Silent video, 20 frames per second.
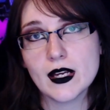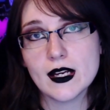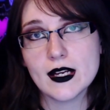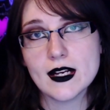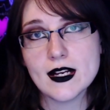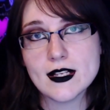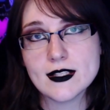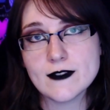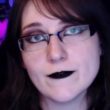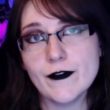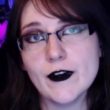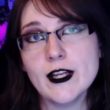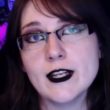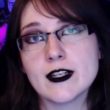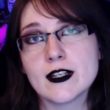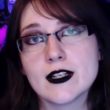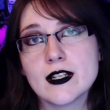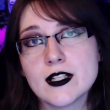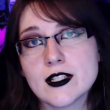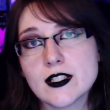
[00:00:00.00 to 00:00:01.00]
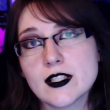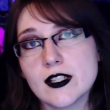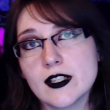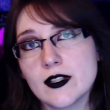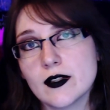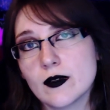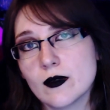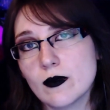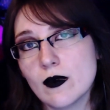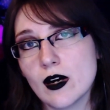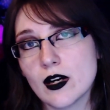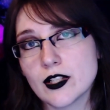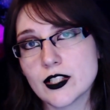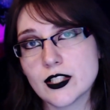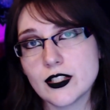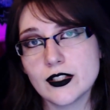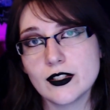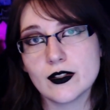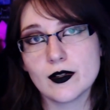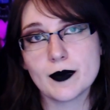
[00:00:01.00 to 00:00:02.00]
It's fun to watch
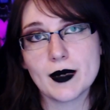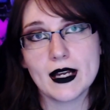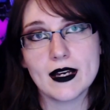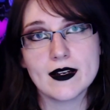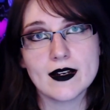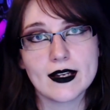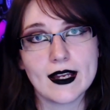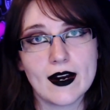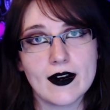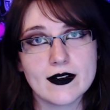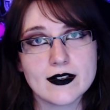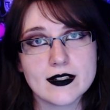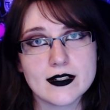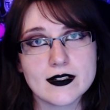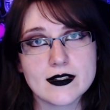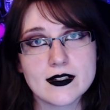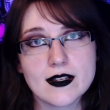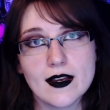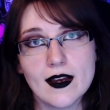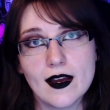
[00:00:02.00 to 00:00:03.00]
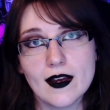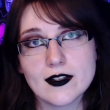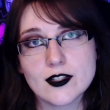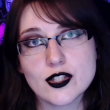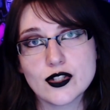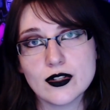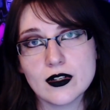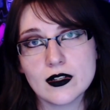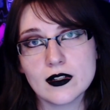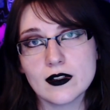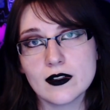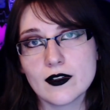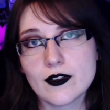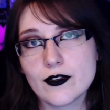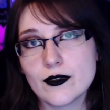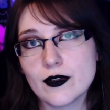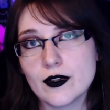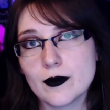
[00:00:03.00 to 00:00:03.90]
your player characters struggle through